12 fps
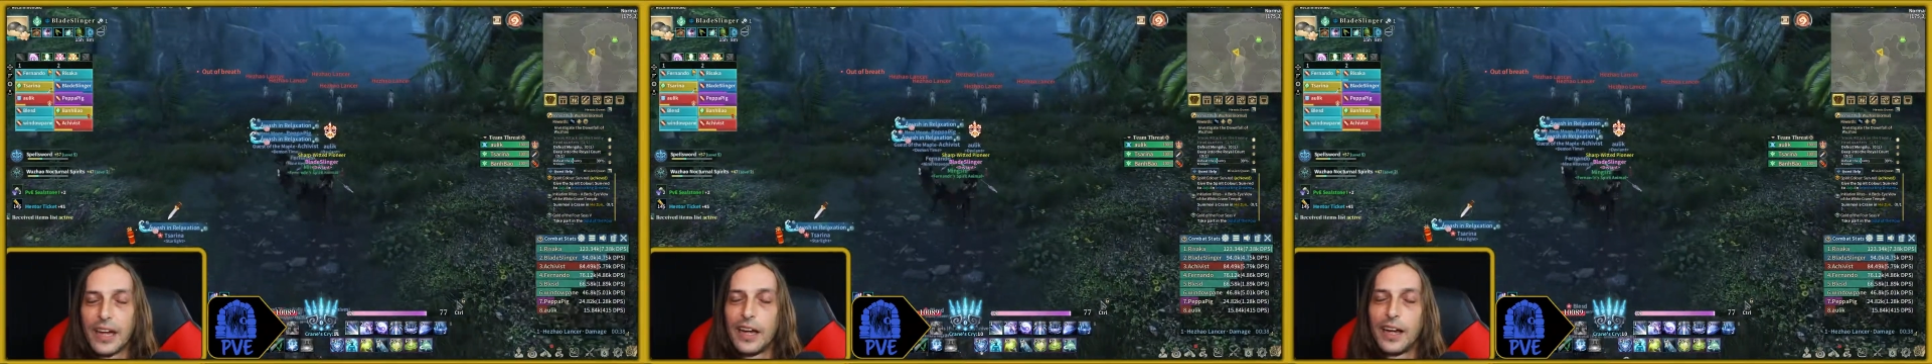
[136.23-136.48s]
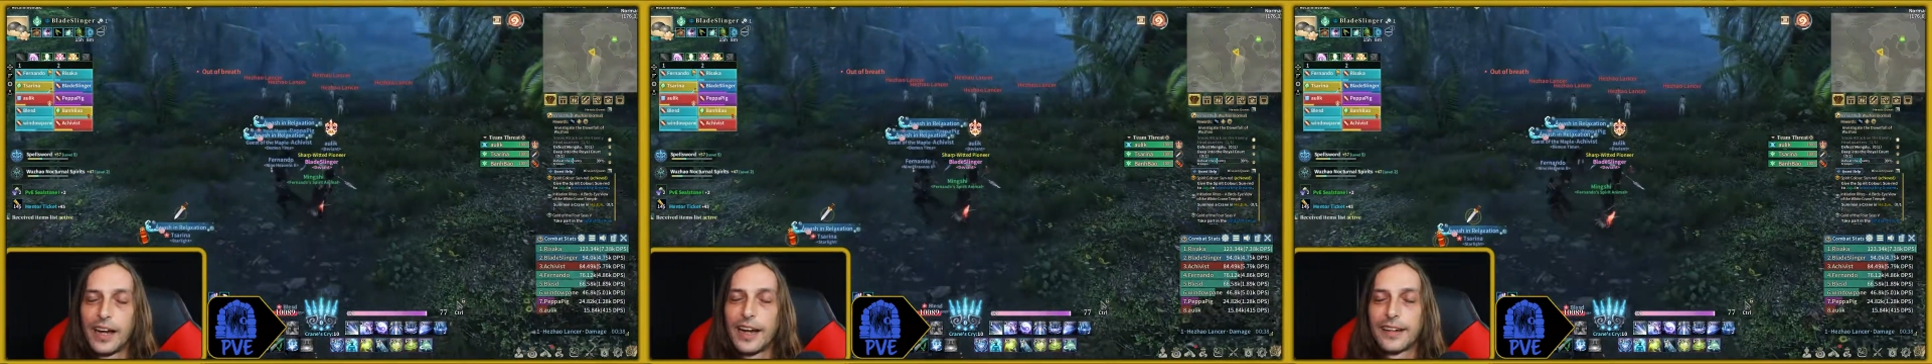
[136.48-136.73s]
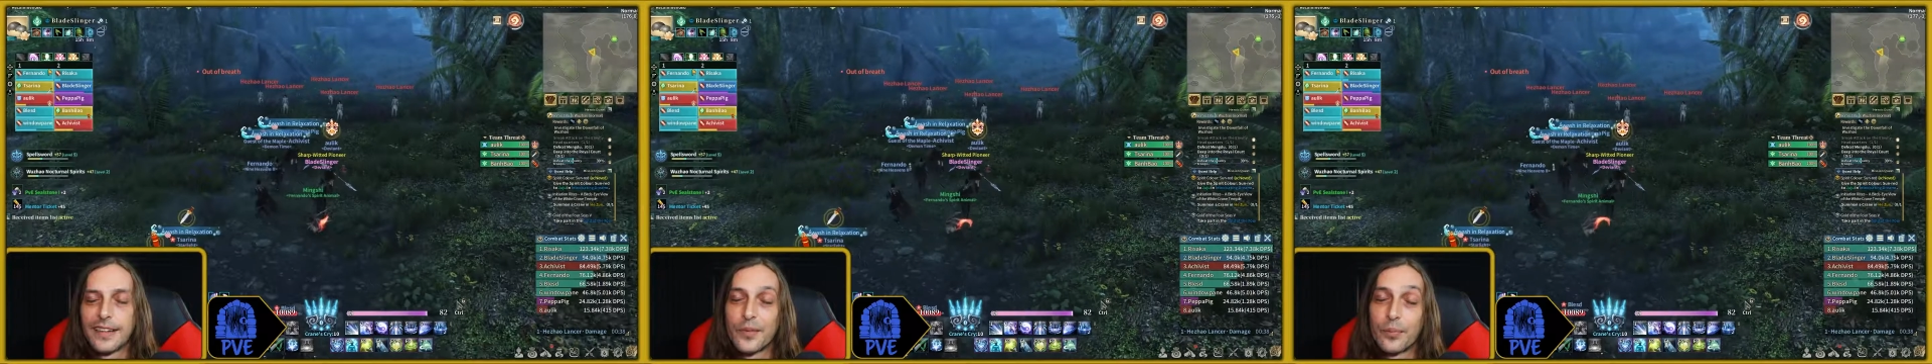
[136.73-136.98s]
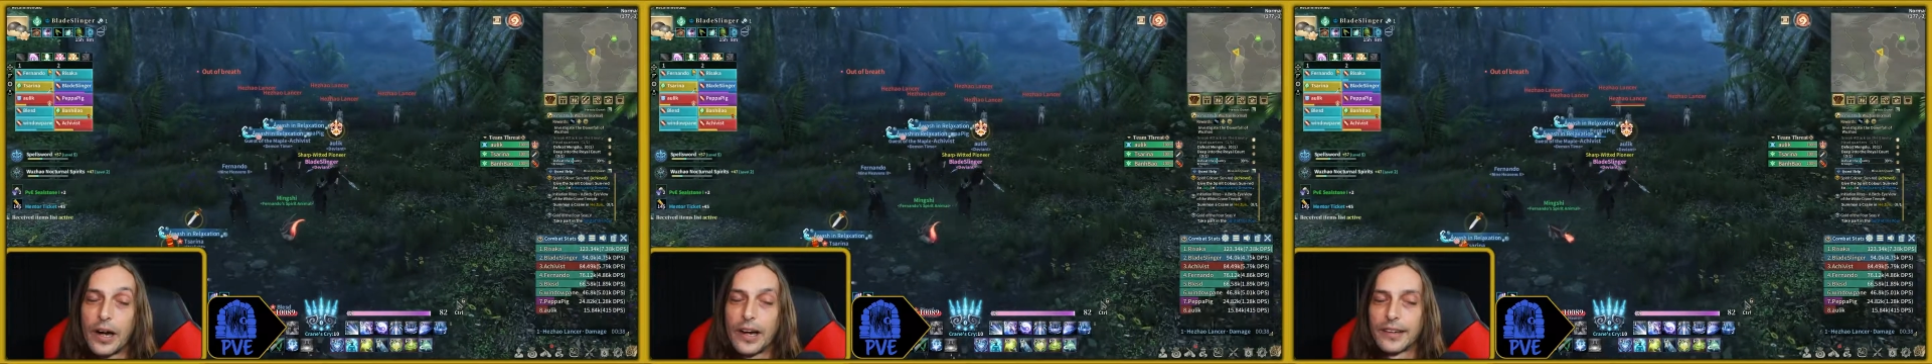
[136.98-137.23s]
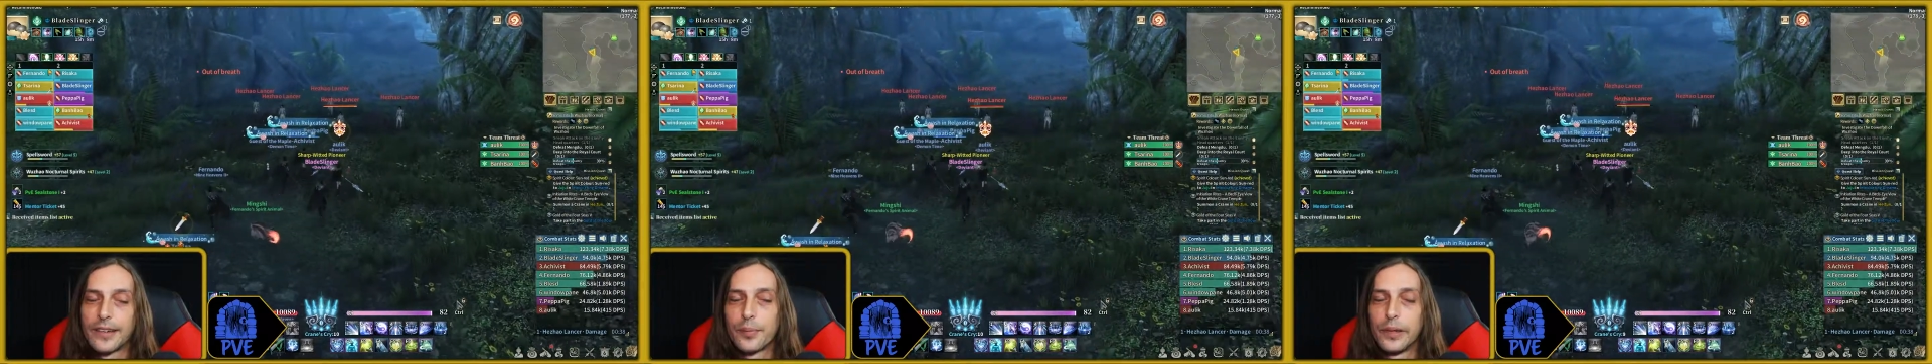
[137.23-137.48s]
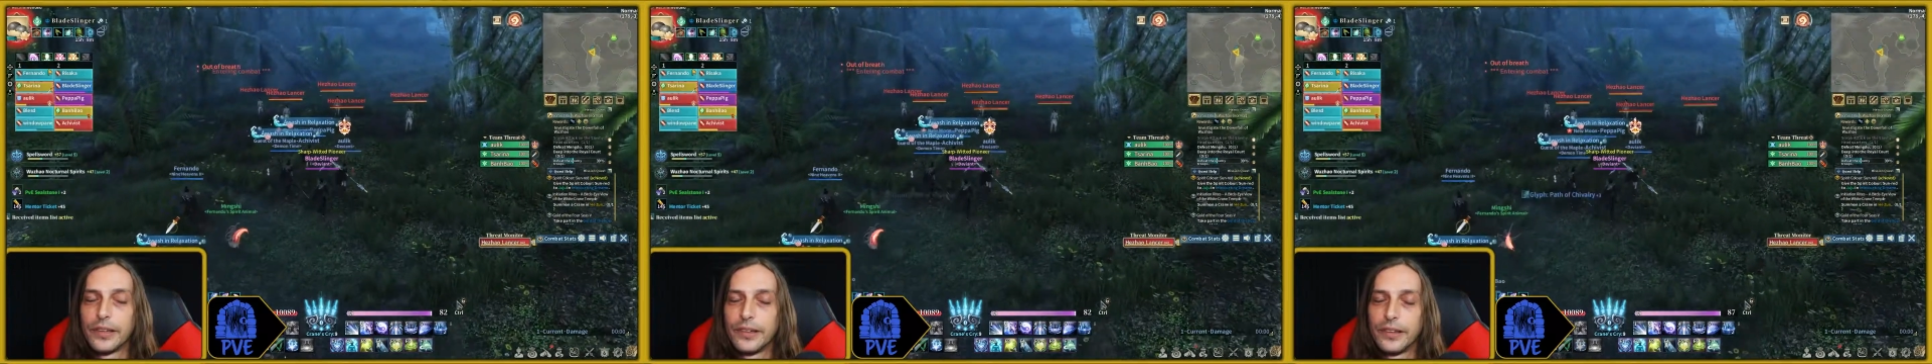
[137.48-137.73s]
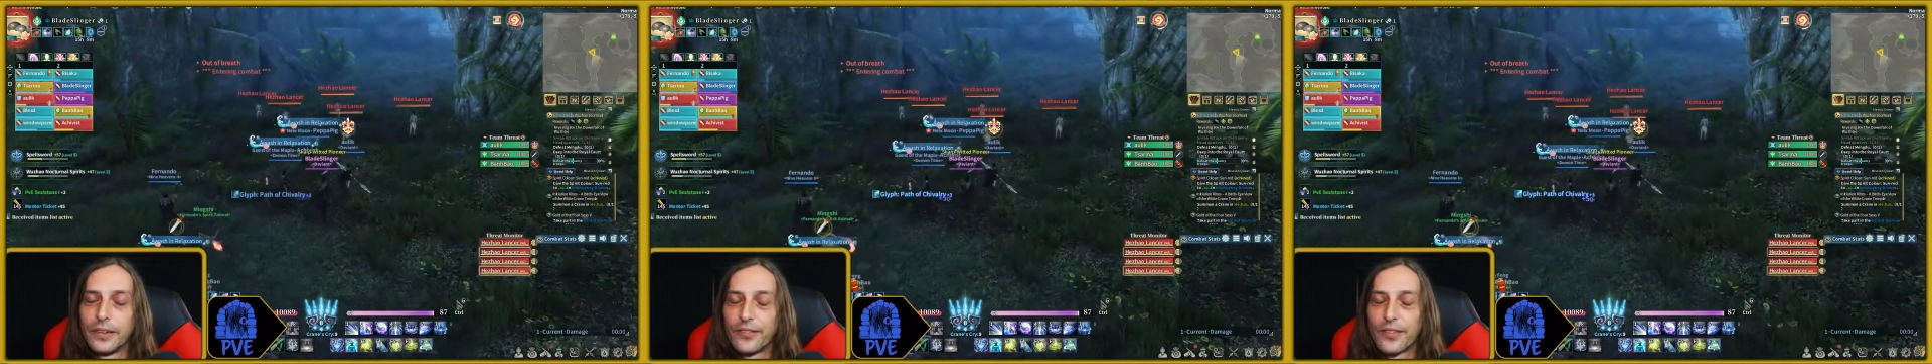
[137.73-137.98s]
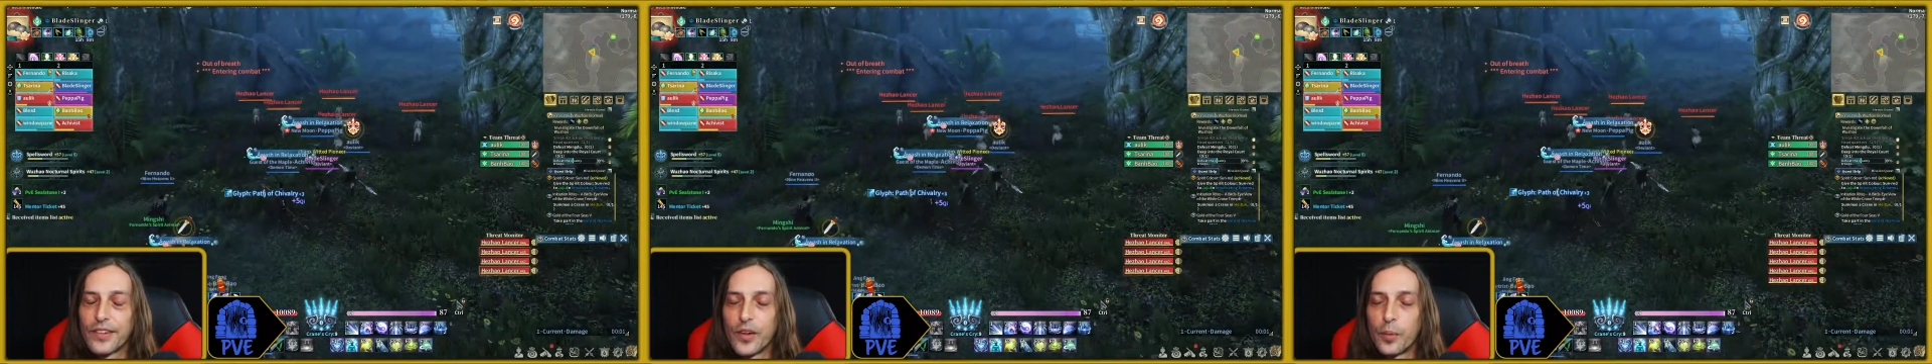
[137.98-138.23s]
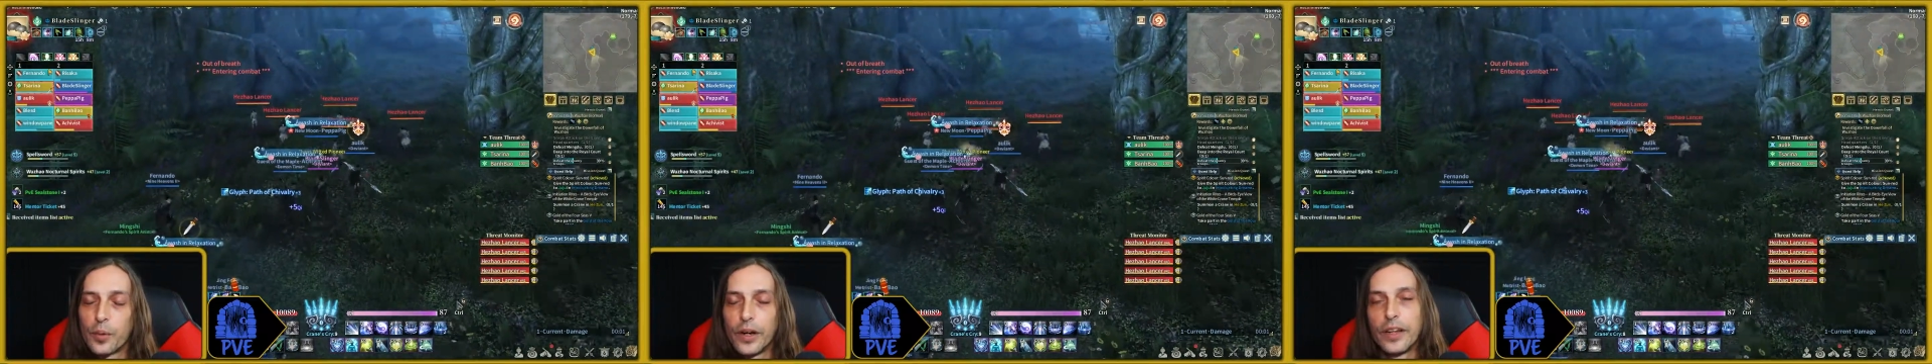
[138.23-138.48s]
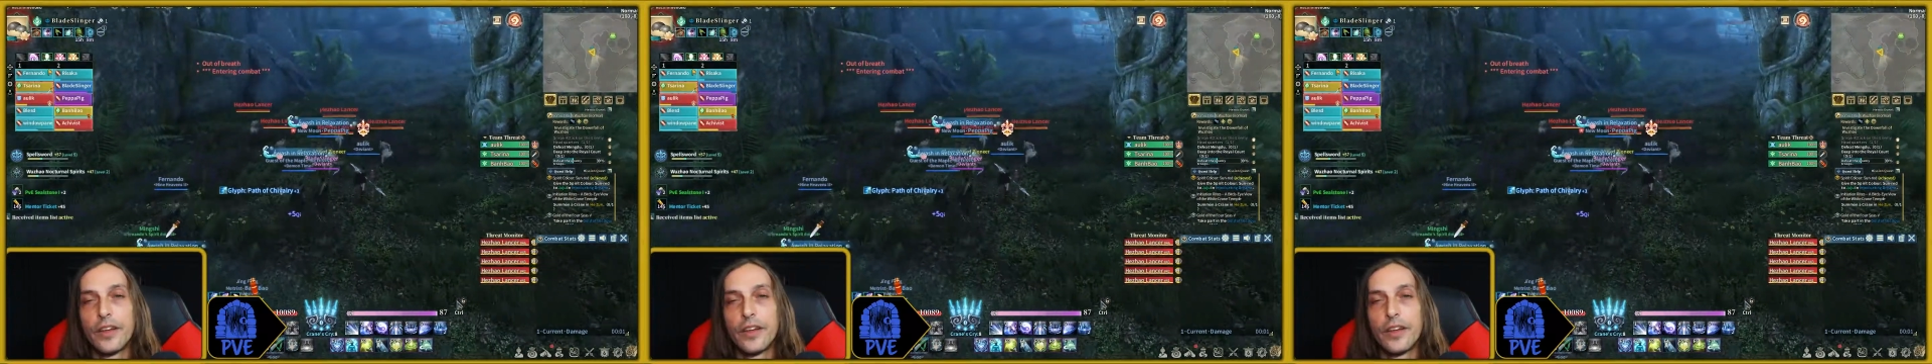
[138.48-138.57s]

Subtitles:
I guess the practice, but no point,